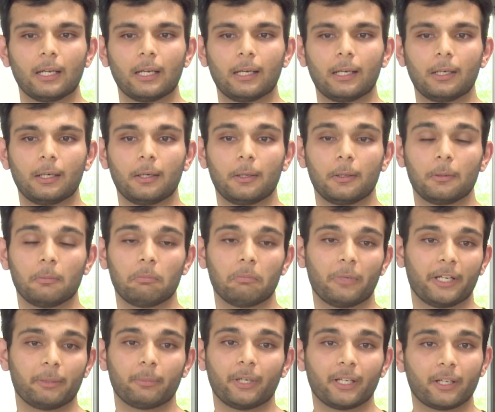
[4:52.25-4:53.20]

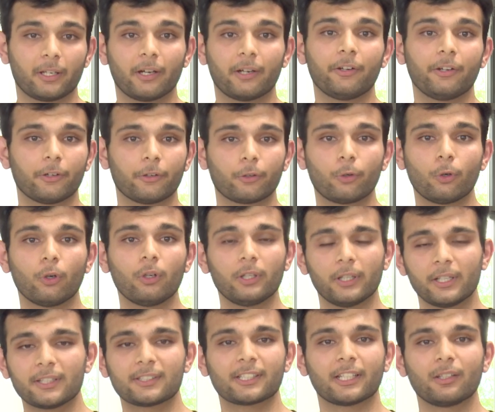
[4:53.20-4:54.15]
My career goal
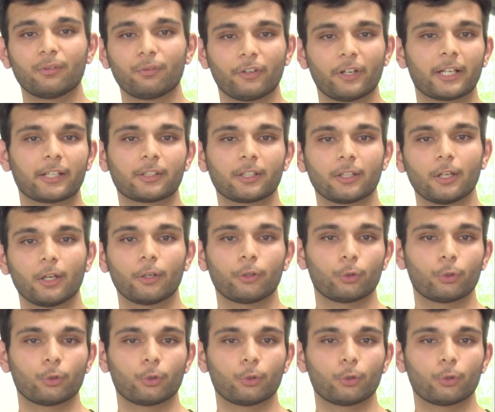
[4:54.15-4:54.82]
is in fact